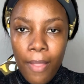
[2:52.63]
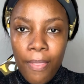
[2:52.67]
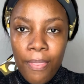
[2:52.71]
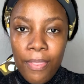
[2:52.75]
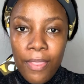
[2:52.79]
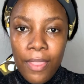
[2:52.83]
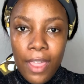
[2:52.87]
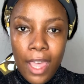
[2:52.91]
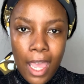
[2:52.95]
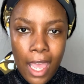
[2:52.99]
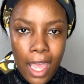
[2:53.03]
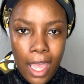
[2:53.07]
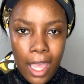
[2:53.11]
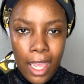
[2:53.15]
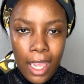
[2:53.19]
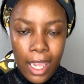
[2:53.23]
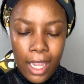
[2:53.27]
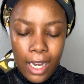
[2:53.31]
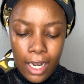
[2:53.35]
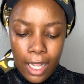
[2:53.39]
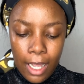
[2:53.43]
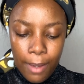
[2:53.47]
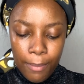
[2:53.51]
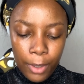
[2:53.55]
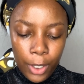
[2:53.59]
then
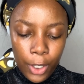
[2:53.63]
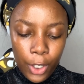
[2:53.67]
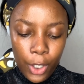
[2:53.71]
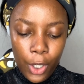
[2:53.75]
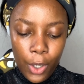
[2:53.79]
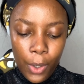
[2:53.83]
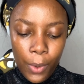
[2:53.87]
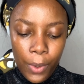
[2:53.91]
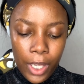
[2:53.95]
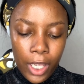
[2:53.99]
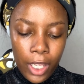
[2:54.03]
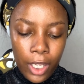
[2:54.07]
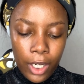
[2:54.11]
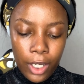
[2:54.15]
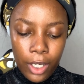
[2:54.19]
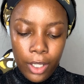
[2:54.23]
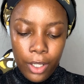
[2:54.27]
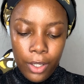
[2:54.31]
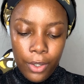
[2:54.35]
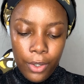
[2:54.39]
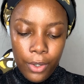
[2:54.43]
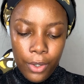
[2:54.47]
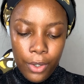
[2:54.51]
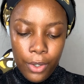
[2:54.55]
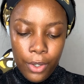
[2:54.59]
I'm gonna go in
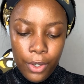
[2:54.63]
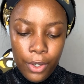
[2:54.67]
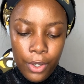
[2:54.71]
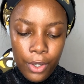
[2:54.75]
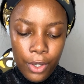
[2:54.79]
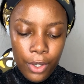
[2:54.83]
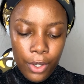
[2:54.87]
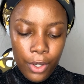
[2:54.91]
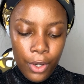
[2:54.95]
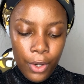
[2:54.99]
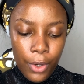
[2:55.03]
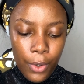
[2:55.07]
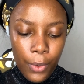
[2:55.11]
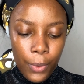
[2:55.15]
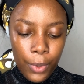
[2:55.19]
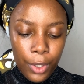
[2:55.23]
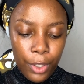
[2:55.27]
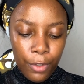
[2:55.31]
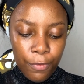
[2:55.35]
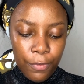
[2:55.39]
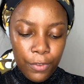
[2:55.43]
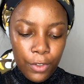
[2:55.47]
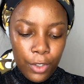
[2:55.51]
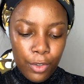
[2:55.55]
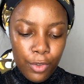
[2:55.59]
with a
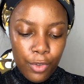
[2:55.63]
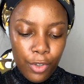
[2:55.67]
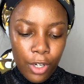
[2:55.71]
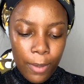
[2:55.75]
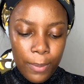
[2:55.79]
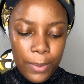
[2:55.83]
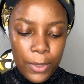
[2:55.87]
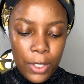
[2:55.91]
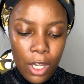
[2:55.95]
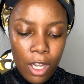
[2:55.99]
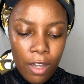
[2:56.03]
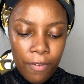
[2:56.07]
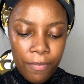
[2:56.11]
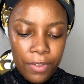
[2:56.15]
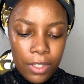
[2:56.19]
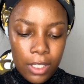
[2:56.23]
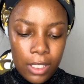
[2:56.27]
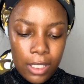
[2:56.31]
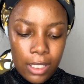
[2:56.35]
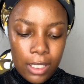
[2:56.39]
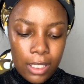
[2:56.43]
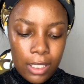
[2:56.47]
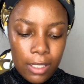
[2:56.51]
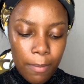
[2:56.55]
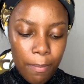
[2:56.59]
few drops of
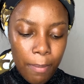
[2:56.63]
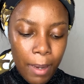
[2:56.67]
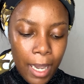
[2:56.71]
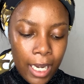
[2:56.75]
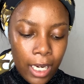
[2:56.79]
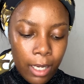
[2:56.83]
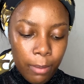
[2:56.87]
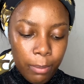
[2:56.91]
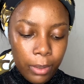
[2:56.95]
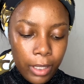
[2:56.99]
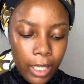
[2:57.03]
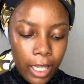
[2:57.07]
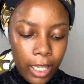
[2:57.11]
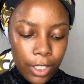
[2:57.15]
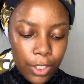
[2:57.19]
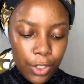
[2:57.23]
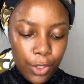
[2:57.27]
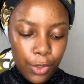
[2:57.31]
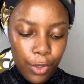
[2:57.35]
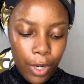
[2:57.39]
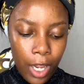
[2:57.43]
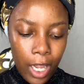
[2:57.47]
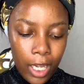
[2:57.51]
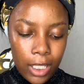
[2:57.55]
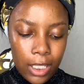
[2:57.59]
this pineapple
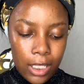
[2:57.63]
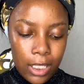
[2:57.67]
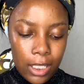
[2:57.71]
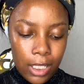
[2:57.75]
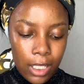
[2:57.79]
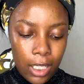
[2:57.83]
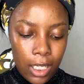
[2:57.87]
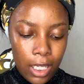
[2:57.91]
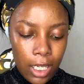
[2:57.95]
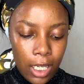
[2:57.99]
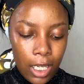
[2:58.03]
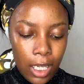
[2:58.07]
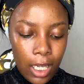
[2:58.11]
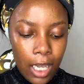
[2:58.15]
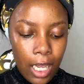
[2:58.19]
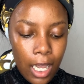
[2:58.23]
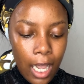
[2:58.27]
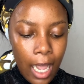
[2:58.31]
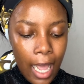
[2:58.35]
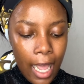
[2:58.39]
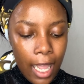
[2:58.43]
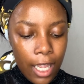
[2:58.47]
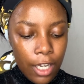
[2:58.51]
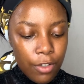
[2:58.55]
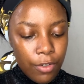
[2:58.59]
extract
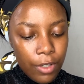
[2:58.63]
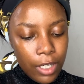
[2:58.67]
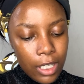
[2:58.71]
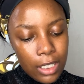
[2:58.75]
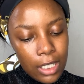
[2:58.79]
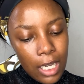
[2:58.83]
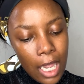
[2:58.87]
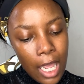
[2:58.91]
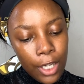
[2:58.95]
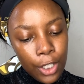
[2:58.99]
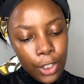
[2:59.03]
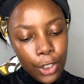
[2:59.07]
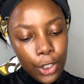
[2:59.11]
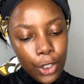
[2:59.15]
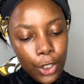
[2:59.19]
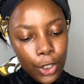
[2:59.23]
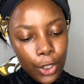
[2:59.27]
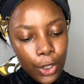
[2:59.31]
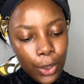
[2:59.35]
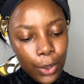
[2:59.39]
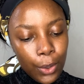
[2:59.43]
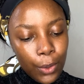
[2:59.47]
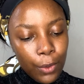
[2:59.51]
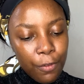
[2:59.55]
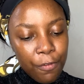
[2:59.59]
Hydrate and
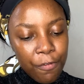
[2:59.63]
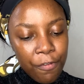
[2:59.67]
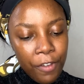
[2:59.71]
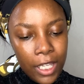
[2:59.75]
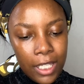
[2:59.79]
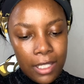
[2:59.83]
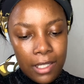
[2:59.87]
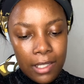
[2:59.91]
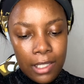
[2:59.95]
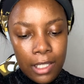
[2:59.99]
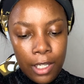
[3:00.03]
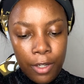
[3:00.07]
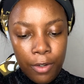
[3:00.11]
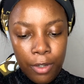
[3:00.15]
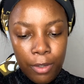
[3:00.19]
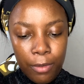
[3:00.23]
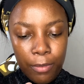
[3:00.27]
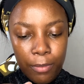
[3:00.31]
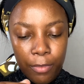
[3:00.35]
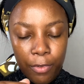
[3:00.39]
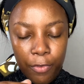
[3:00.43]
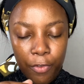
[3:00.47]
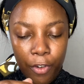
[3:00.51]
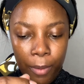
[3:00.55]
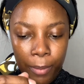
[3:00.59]
Glow Face Serum
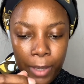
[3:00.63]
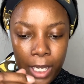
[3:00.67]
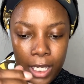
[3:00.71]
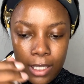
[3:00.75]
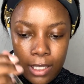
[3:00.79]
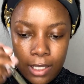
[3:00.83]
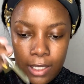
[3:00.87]
from Essence